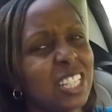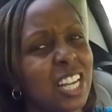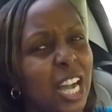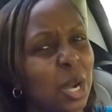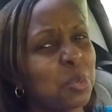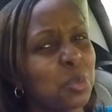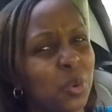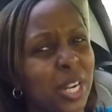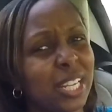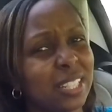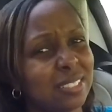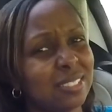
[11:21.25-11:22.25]
I would
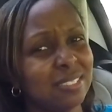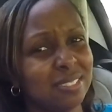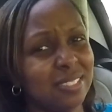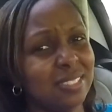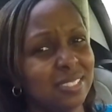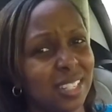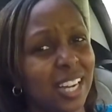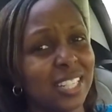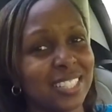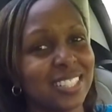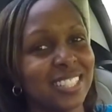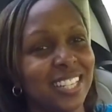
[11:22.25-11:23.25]
wait,
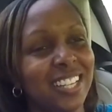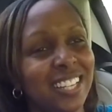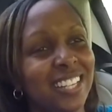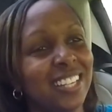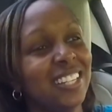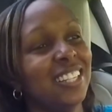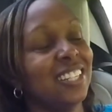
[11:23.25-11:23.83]
honestly.